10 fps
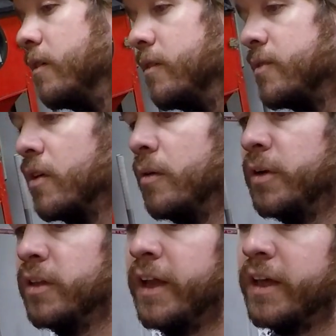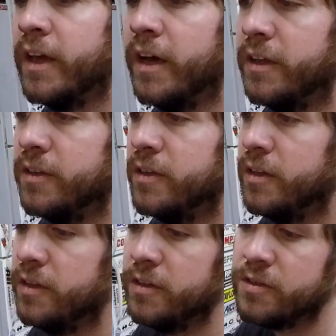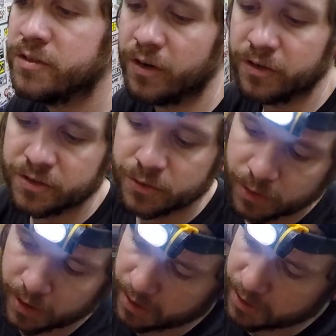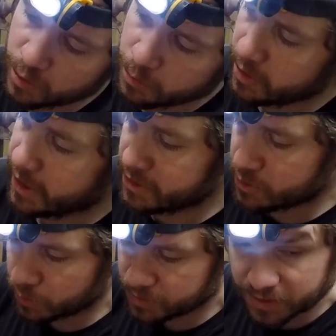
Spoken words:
So I'm going to let it kind of start to accumulate towards